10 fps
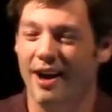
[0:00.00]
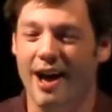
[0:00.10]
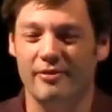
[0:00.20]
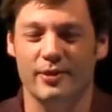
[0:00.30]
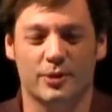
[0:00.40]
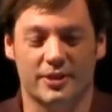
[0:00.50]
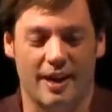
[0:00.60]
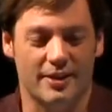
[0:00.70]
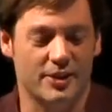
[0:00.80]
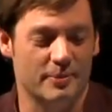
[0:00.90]
the coffee was
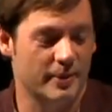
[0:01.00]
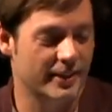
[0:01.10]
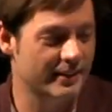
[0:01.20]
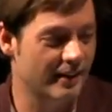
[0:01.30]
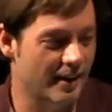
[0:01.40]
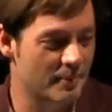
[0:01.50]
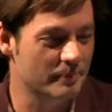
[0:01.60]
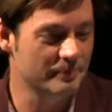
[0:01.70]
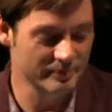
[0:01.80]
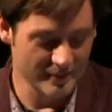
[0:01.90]
dodgy, but
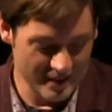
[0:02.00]
um,